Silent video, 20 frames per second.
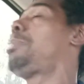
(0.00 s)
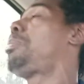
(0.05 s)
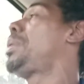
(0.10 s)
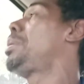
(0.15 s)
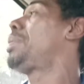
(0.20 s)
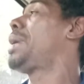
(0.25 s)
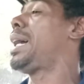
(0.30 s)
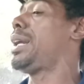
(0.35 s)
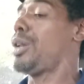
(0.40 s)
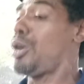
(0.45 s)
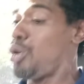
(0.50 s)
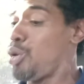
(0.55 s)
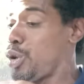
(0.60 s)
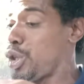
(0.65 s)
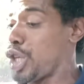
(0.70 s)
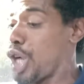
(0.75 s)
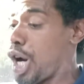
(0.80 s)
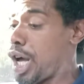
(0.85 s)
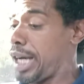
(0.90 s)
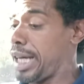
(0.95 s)
people. I know who
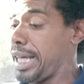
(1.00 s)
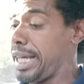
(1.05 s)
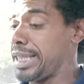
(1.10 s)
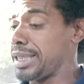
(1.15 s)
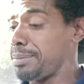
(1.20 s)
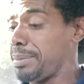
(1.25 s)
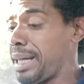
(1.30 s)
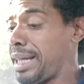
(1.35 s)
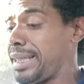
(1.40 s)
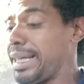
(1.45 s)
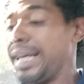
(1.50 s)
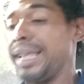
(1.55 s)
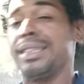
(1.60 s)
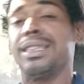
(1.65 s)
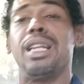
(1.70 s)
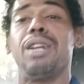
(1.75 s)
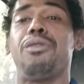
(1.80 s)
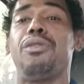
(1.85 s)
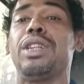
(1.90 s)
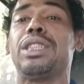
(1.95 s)
y'all is, man. Daddy
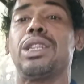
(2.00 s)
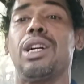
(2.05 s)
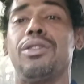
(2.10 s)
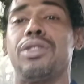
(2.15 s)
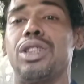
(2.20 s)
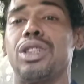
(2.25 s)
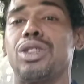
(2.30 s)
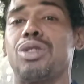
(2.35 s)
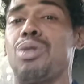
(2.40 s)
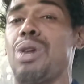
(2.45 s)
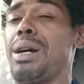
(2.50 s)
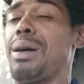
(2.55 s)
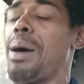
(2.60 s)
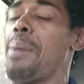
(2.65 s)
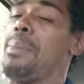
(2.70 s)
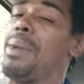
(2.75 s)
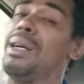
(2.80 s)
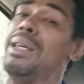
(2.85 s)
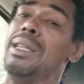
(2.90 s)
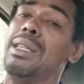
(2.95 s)
Jellyfish off the court.
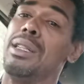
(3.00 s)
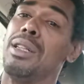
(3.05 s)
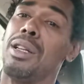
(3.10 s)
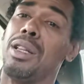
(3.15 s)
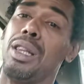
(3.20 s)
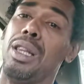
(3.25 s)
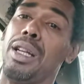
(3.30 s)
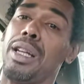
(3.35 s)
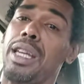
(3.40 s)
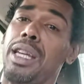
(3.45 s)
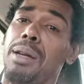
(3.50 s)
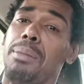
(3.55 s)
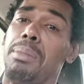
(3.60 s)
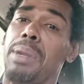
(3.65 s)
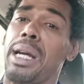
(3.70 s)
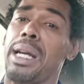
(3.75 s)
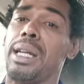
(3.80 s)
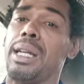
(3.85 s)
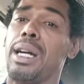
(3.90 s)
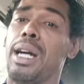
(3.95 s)
Look here,
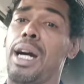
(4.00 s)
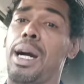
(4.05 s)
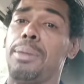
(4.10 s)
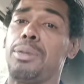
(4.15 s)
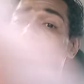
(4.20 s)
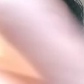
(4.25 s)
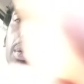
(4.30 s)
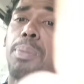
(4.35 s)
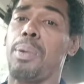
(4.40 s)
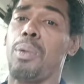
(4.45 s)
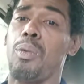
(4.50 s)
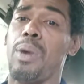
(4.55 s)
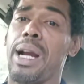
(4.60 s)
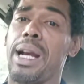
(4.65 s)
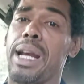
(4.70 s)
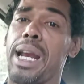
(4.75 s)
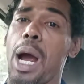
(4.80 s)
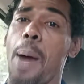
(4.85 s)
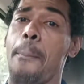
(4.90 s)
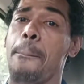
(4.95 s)
man. I'm tripping
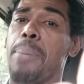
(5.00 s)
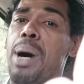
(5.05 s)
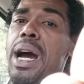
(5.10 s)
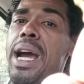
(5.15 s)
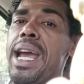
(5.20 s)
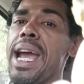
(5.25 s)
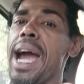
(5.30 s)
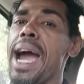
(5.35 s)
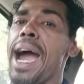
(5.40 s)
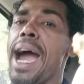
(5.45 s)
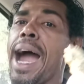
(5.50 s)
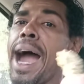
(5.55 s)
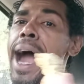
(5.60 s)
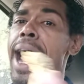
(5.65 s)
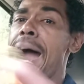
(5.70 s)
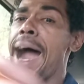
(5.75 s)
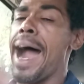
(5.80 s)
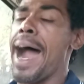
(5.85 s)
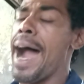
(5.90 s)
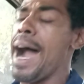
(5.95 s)
right now.
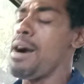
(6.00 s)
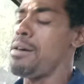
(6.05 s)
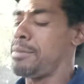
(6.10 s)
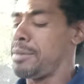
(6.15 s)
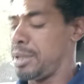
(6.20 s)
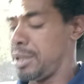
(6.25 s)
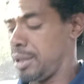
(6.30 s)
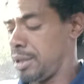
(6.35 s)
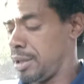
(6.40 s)
Booyah!